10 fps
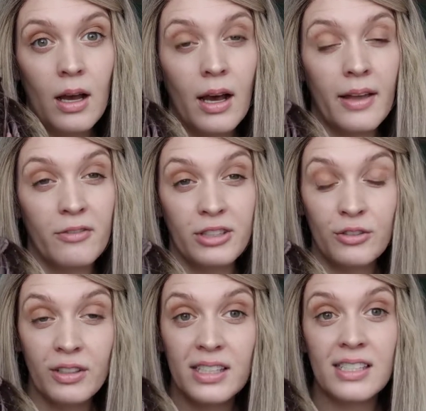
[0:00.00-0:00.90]
I
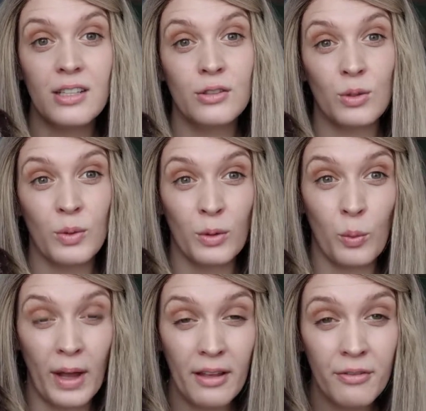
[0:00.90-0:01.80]
just realized I used the
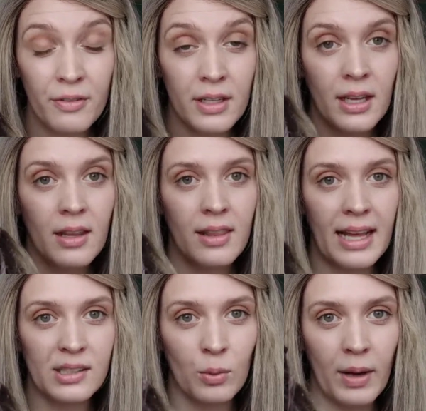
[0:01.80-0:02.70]
word weft.
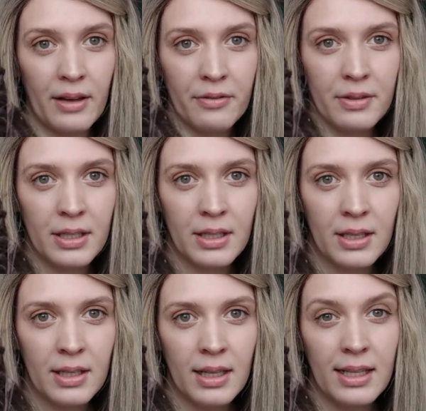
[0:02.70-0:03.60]
That's a weft.
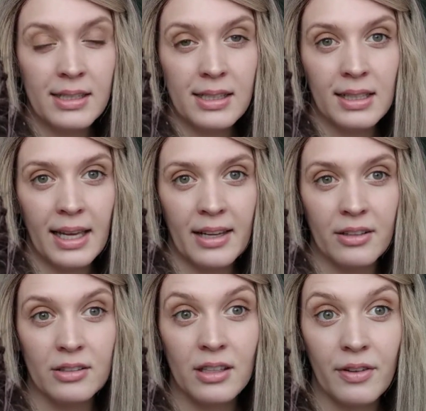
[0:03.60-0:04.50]
It's the
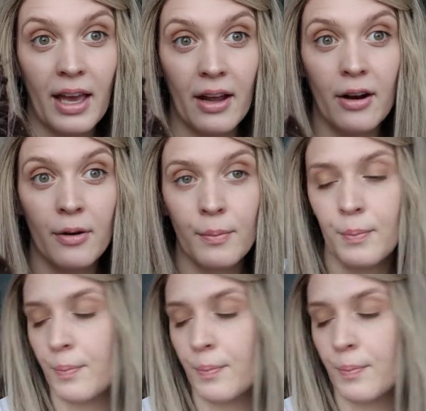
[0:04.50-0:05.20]
layers of hair.